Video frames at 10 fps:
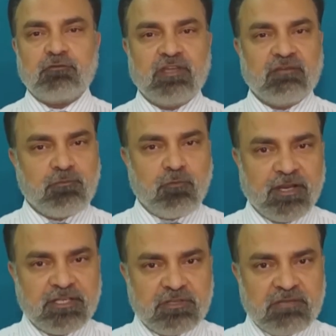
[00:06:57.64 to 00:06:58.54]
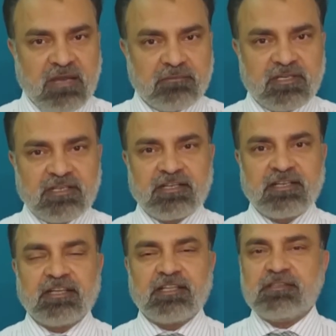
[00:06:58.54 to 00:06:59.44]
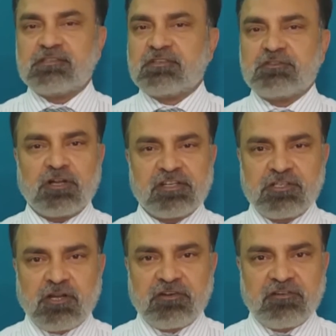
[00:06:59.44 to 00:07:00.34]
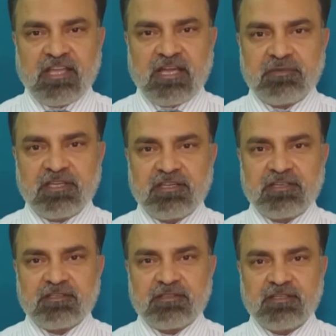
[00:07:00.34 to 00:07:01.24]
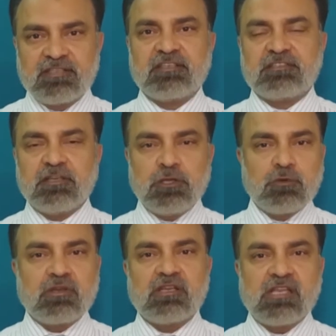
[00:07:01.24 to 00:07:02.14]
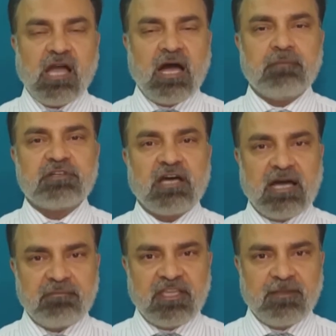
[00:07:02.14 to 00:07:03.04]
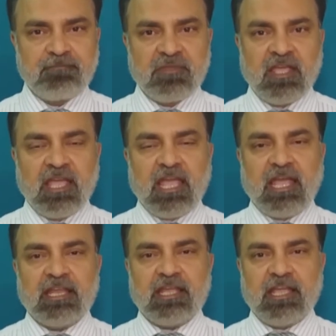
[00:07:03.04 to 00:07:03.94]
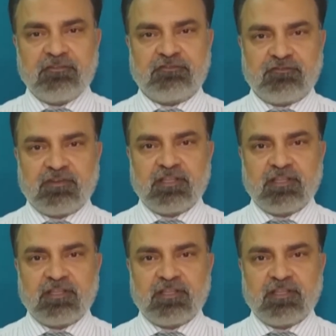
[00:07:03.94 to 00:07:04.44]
we have a point to remember, this is not an ordinary army. This is a nuclearly armed army. And if